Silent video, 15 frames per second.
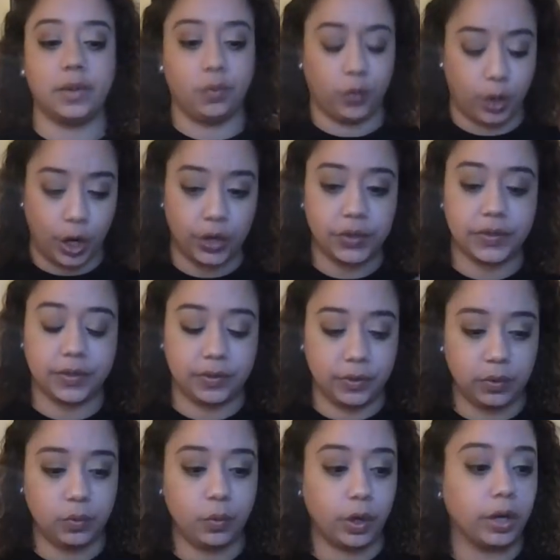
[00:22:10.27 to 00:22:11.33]
in regards
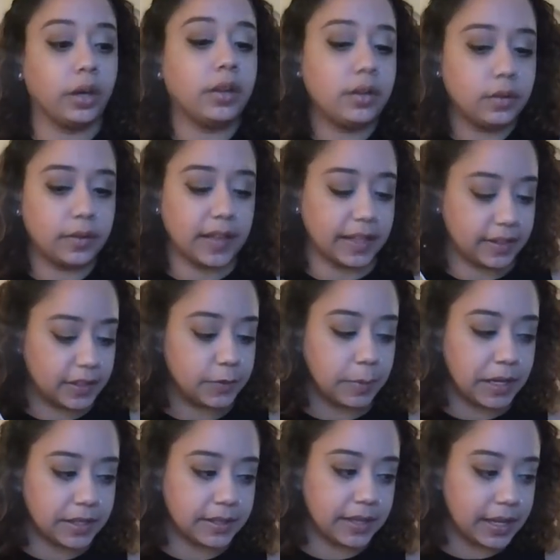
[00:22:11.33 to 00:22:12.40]
to work, that this
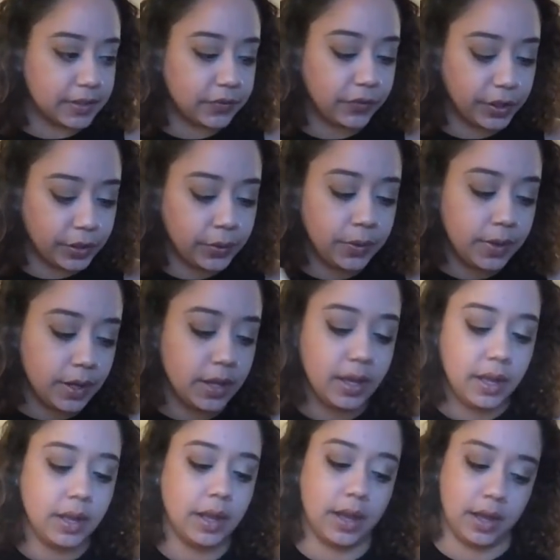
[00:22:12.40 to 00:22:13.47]
makes sense for you,
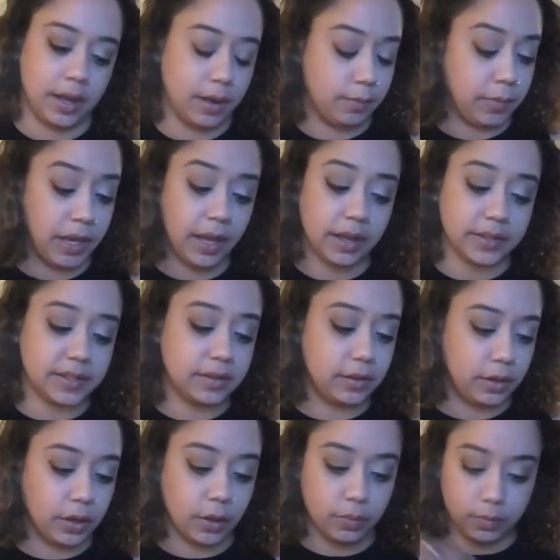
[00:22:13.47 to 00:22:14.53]
yes,
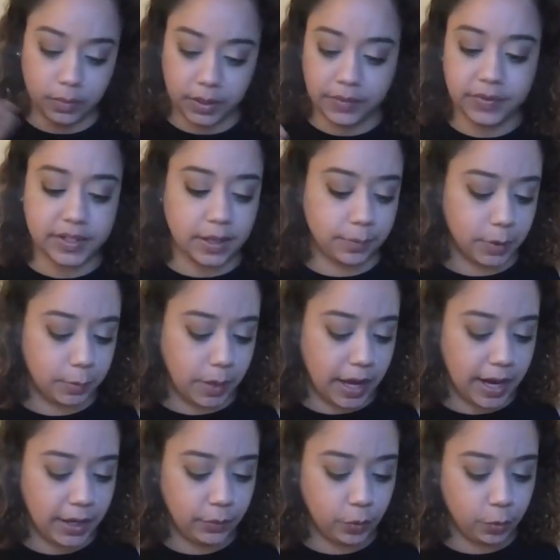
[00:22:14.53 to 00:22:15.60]
you know, leaving something
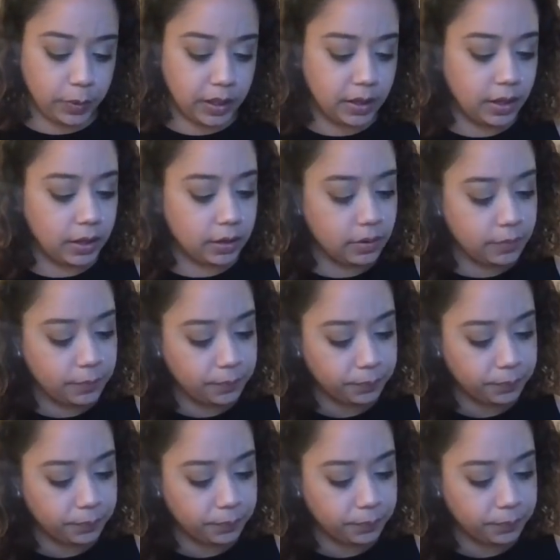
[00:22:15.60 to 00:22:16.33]
behind will be good.